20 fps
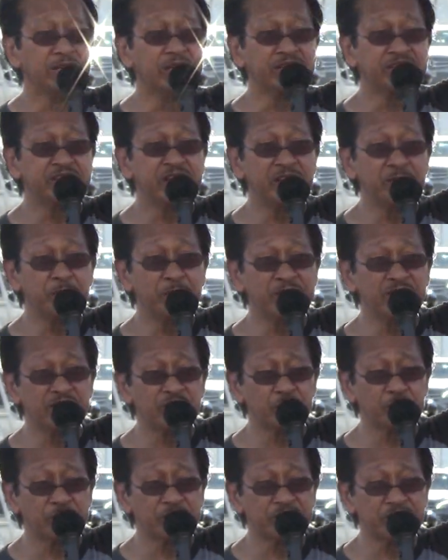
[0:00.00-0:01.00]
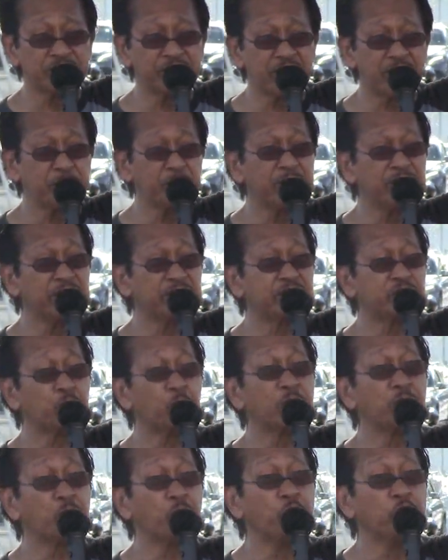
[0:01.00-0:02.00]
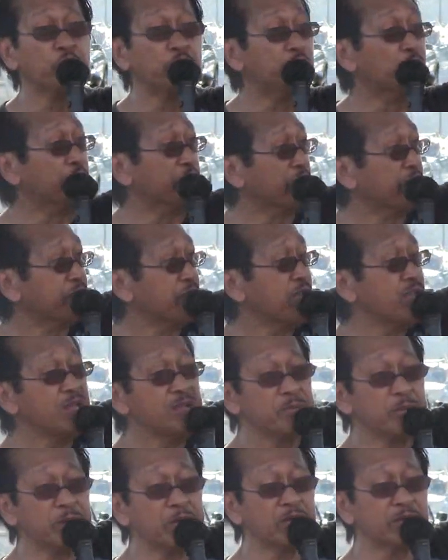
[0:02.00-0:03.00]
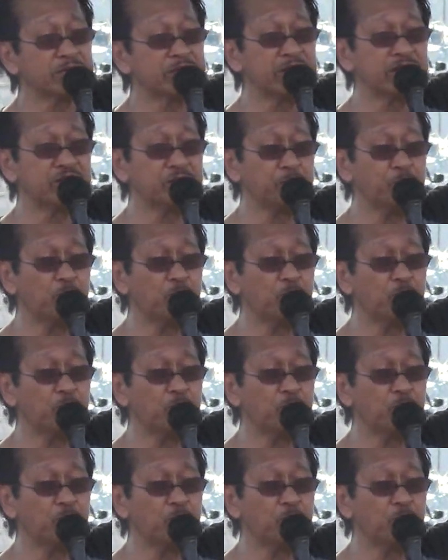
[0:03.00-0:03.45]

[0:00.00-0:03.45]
the 10 minutes was the 10 minutes. What would you do if? Because that